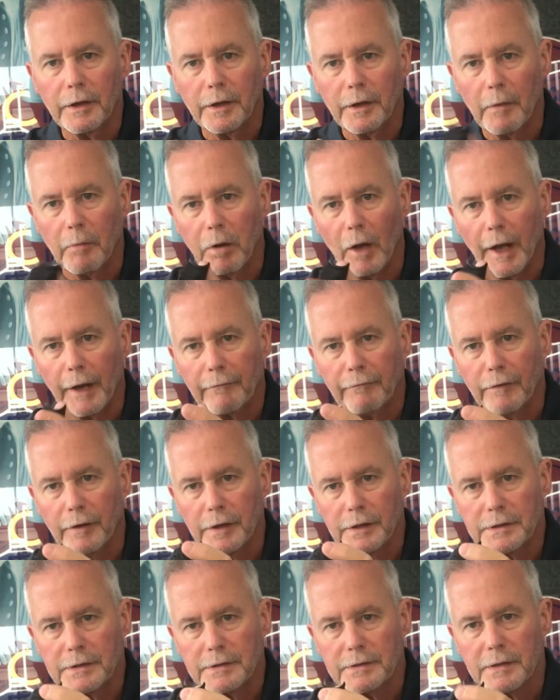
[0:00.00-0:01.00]
the black
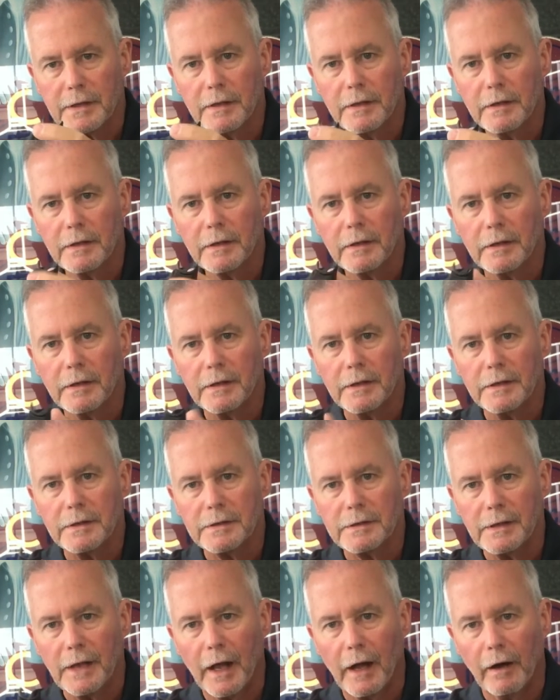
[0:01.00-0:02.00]
face
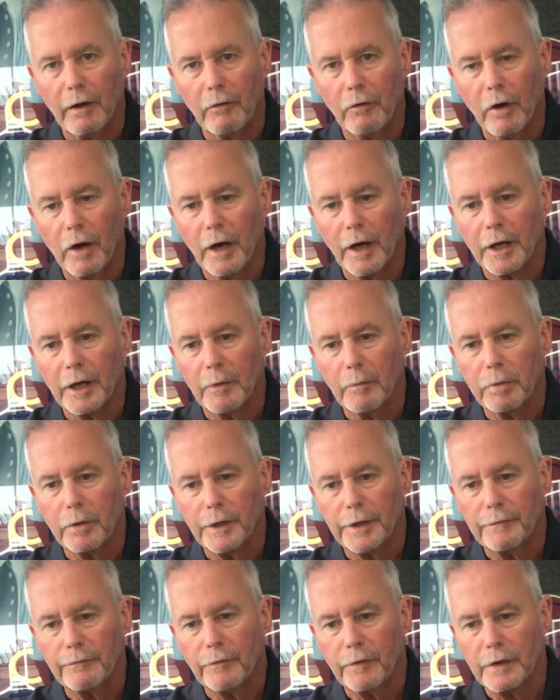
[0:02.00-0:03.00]
is now
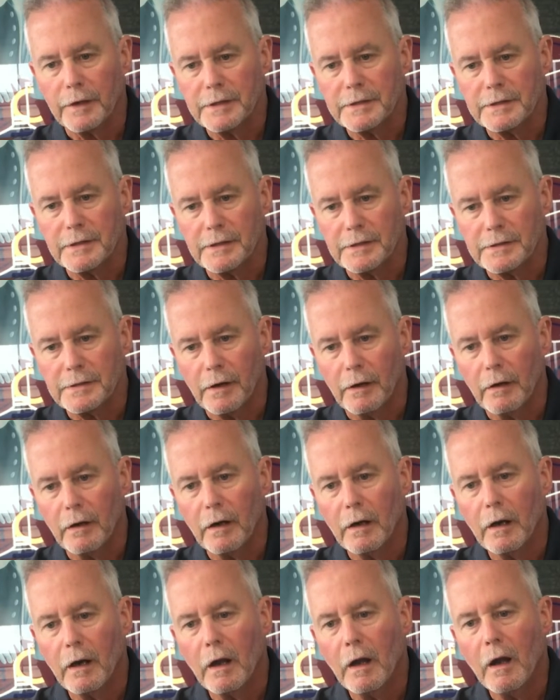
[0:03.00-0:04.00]
complete for this insert.